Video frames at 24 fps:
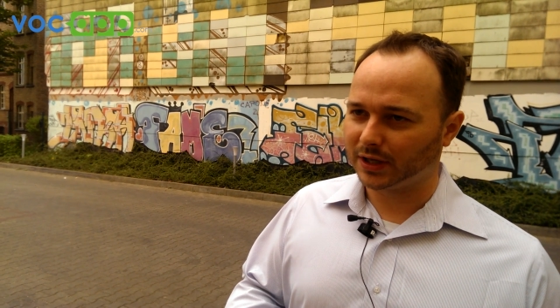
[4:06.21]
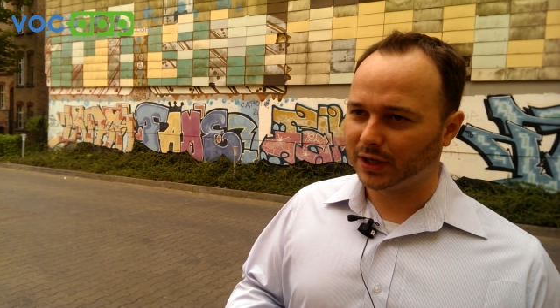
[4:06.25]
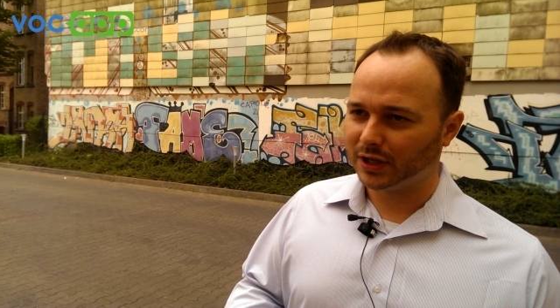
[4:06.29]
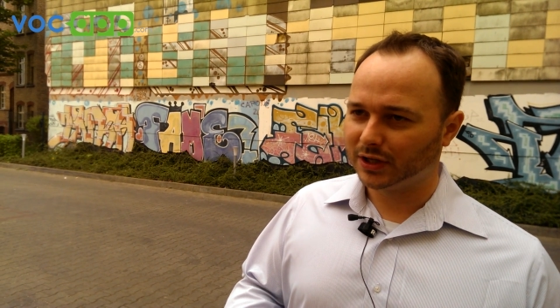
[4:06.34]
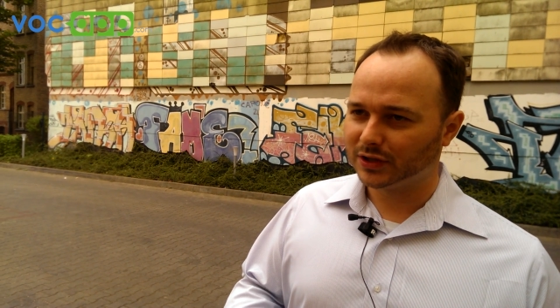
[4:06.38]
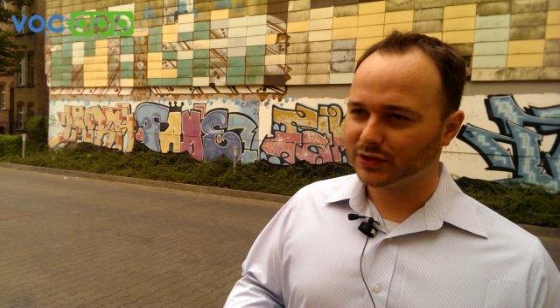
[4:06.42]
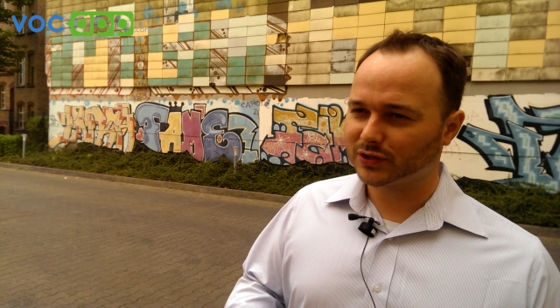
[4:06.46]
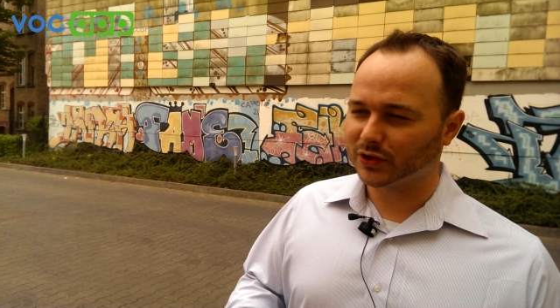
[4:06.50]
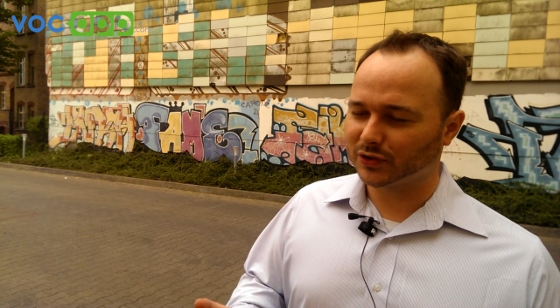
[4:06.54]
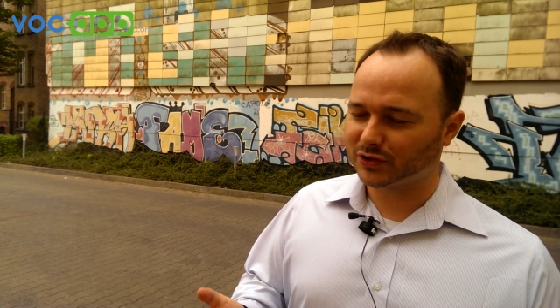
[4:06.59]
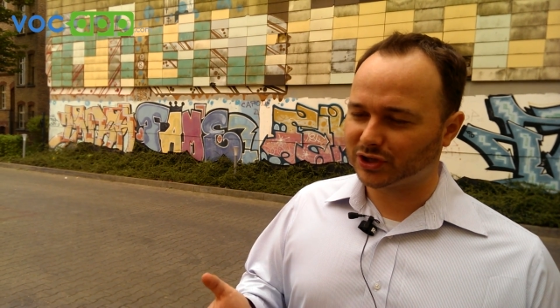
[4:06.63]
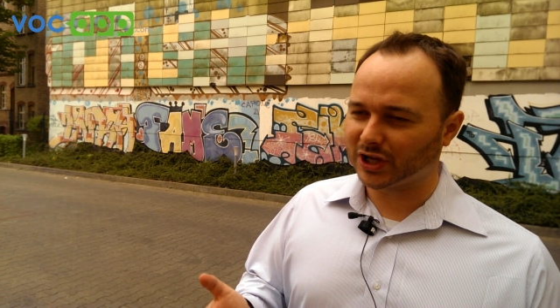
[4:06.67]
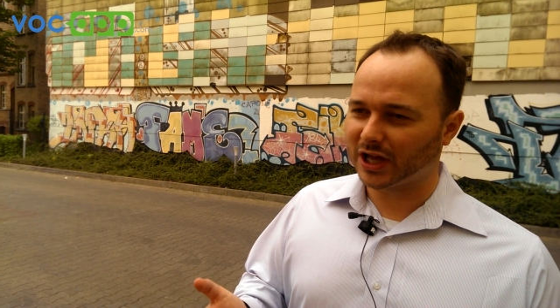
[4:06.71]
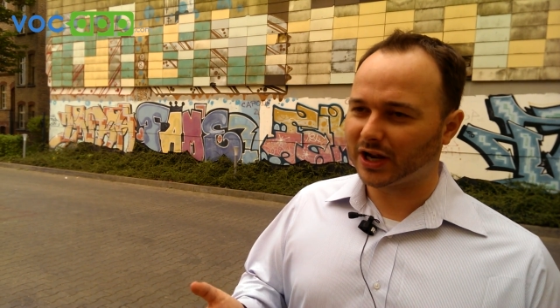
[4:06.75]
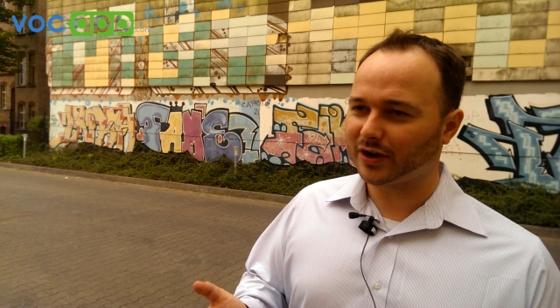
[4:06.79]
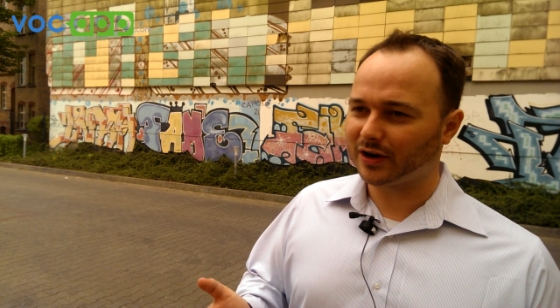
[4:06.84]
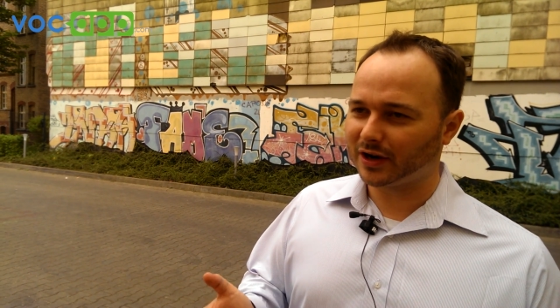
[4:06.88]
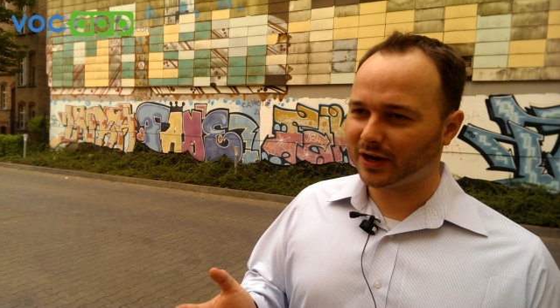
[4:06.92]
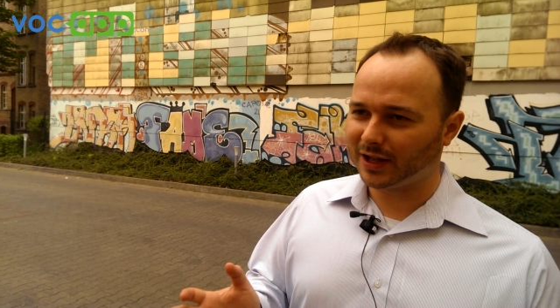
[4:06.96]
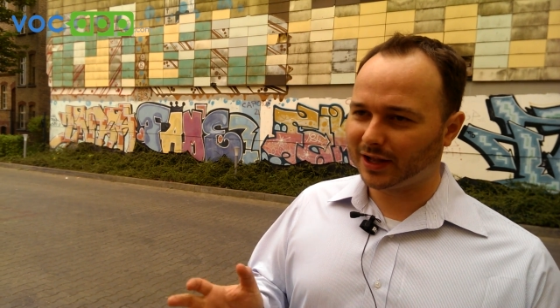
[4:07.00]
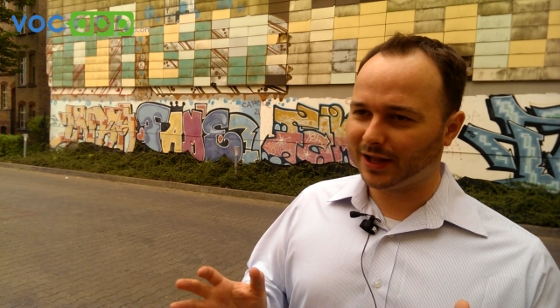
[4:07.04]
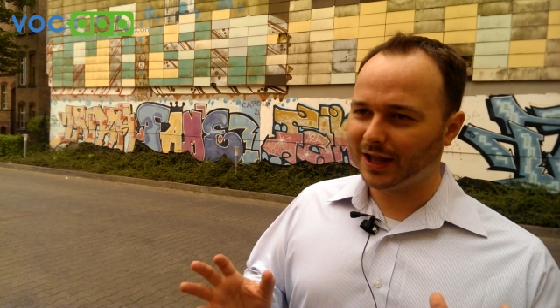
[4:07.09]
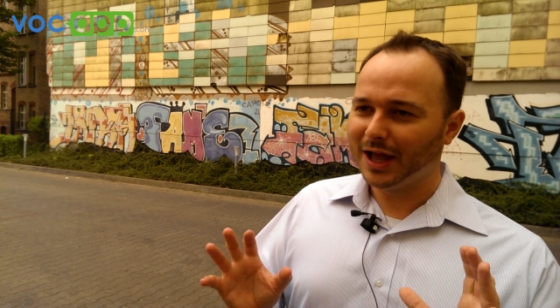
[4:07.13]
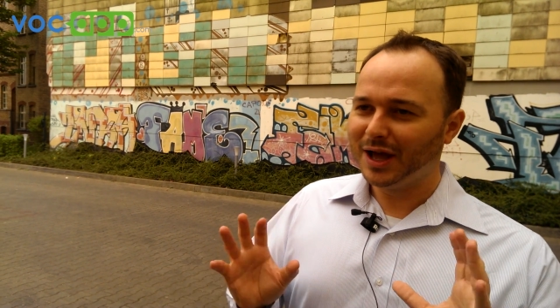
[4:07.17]
So
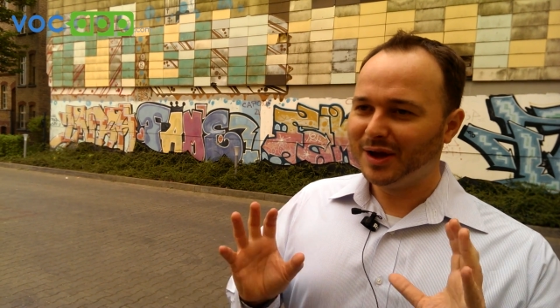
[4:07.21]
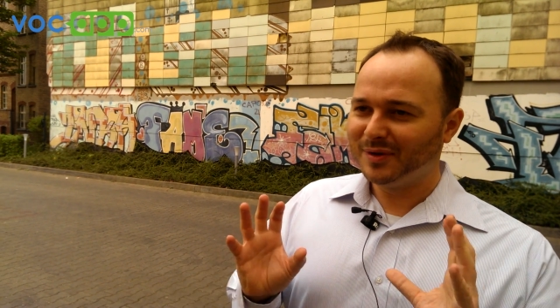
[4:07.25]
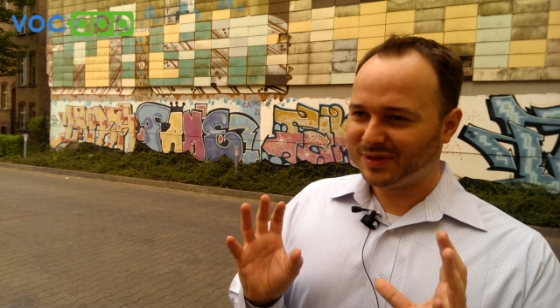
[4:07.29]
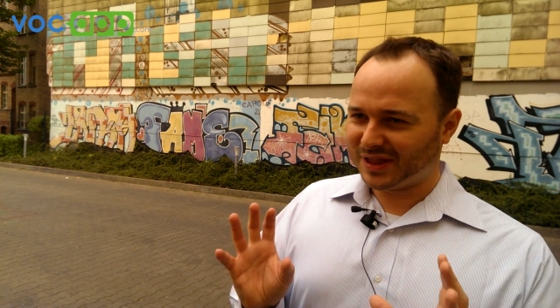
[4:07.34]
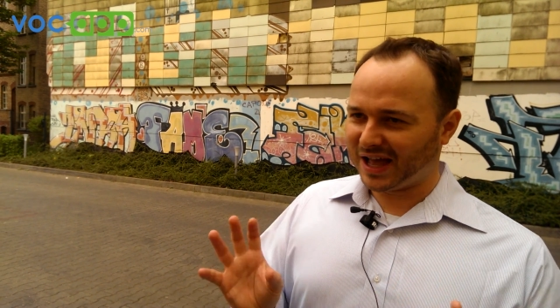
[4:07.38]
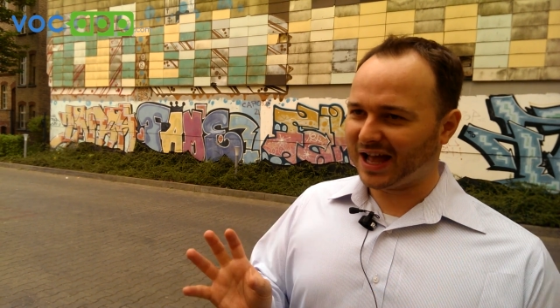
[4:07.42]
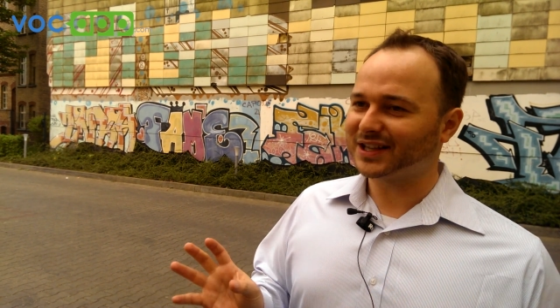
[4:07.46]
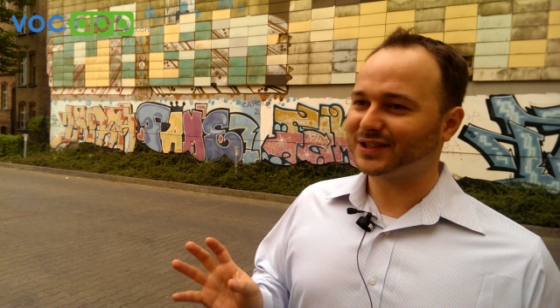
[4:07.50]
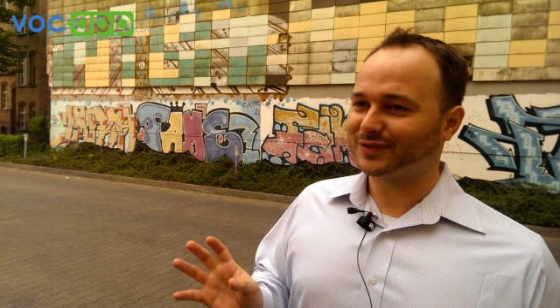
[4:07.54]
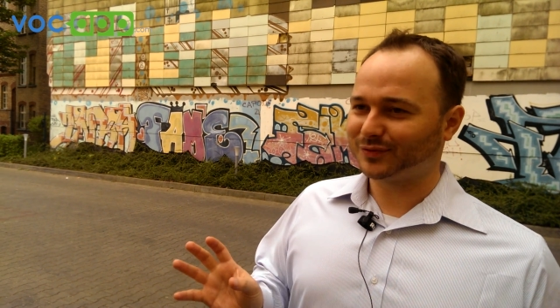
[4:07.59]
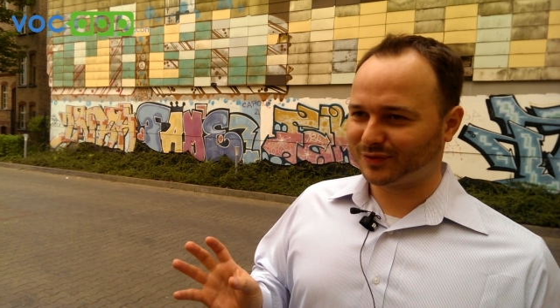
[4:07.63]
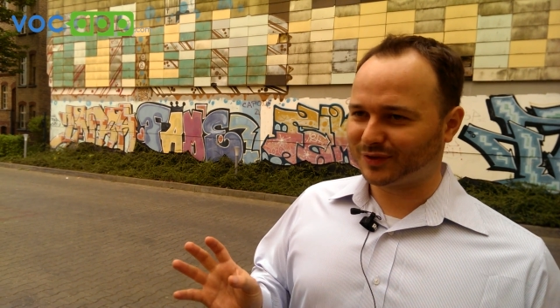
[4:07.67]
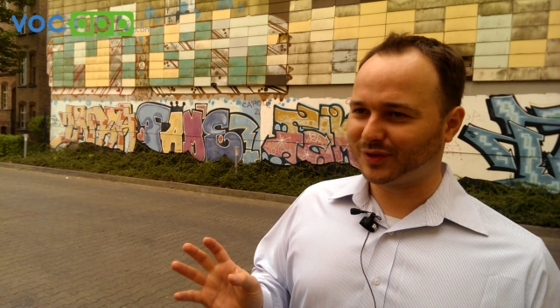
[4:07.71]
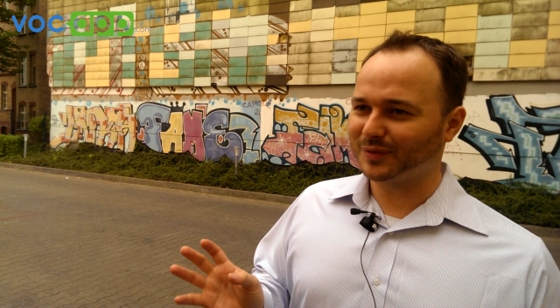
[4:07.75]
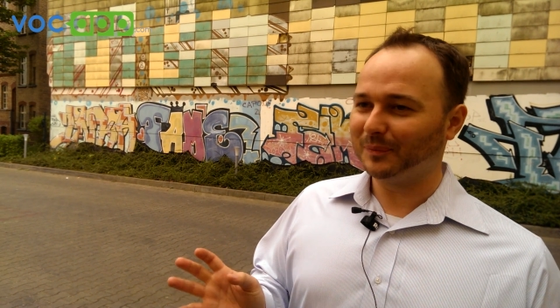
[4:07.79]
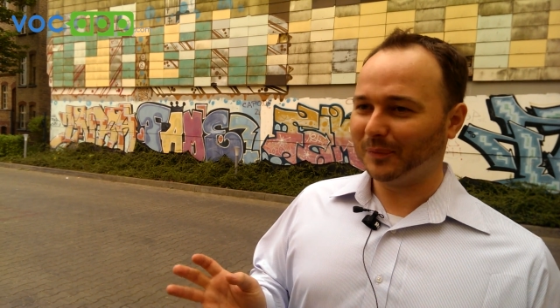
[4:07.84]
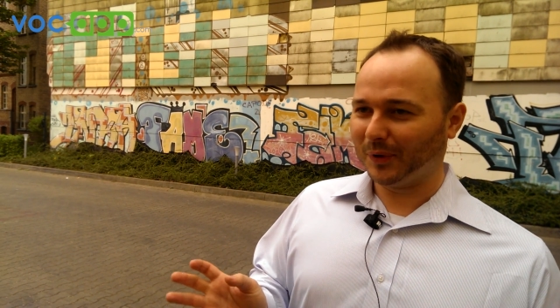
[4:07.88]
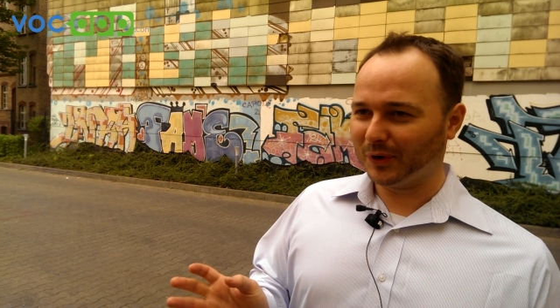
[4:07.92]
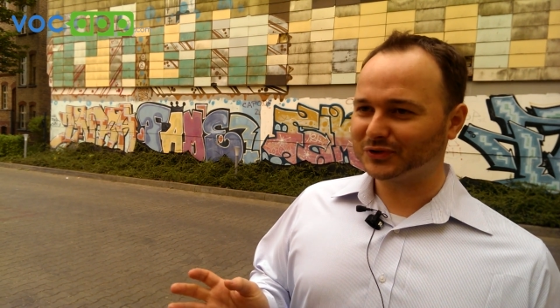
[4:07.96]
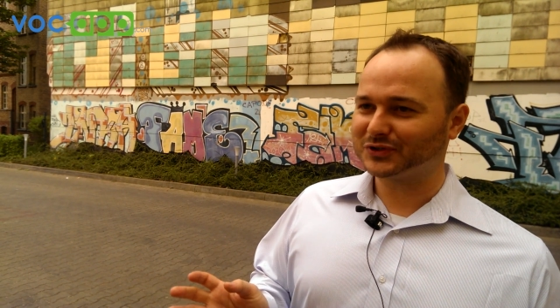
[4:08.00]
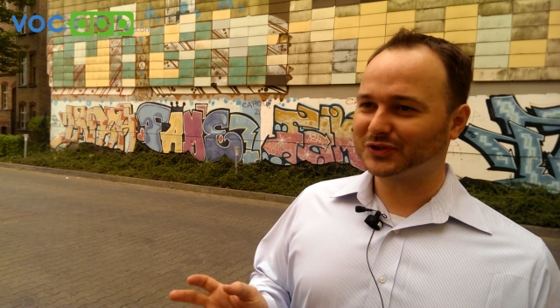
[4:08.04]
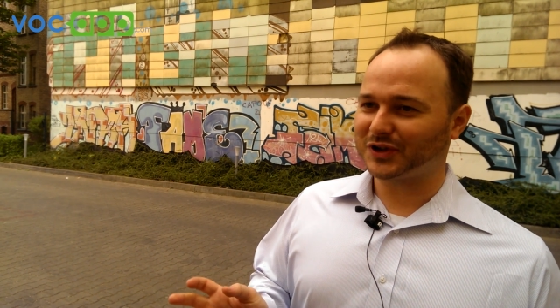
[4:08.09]
generally, that's the most